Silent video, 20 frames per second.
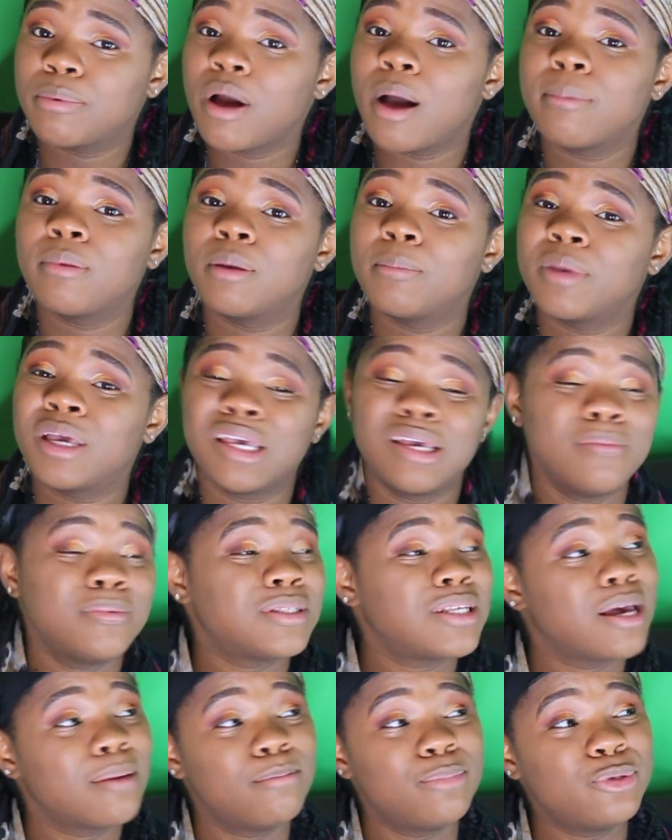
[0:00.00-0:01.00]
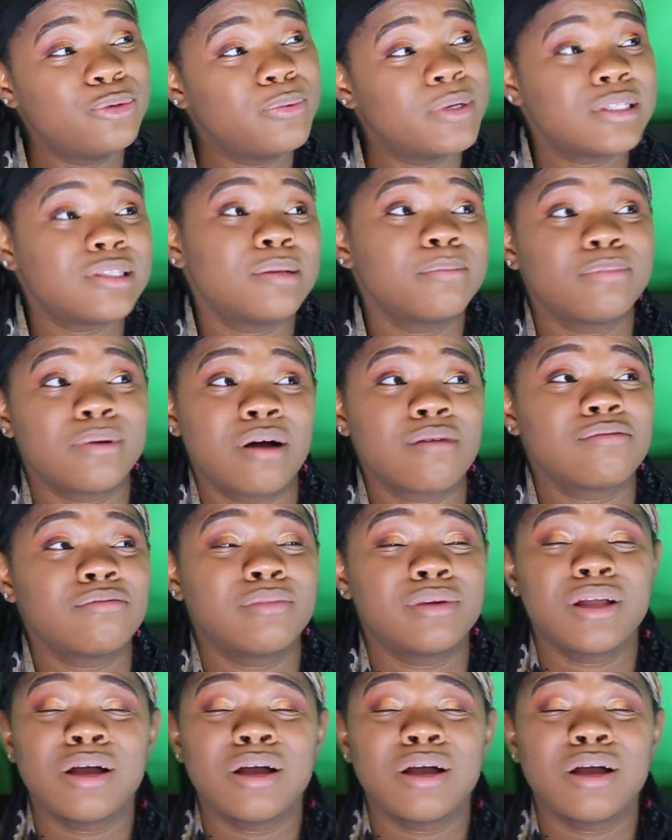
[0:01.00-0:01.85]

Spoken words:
problem. And he was like, boo, what's the problem?